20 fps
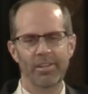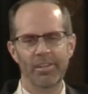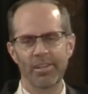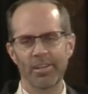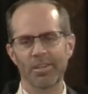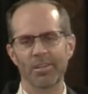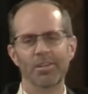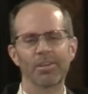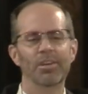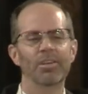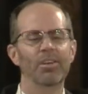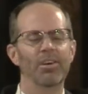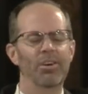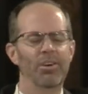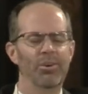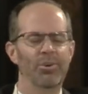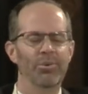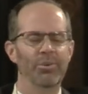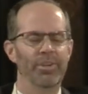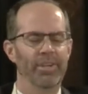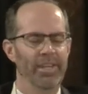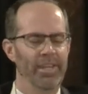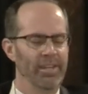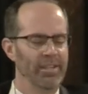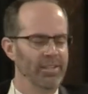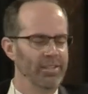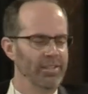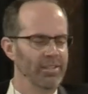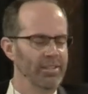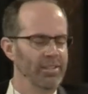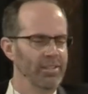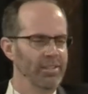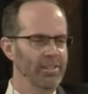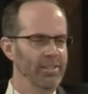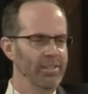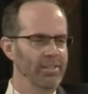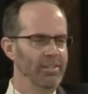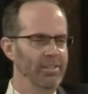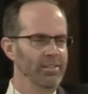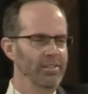And look only
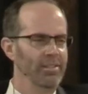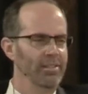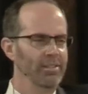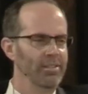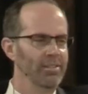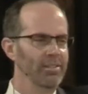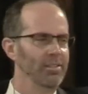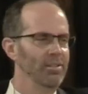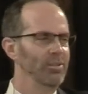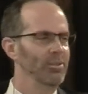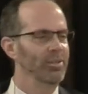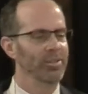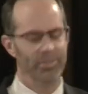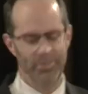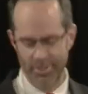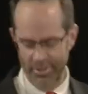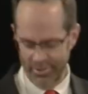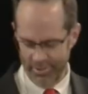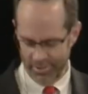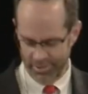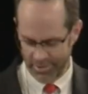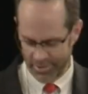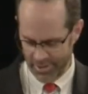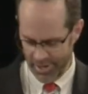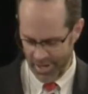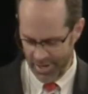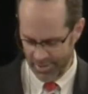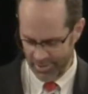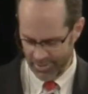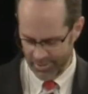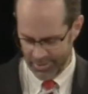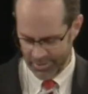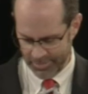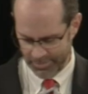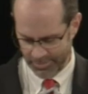to the Lord Jesus Christ.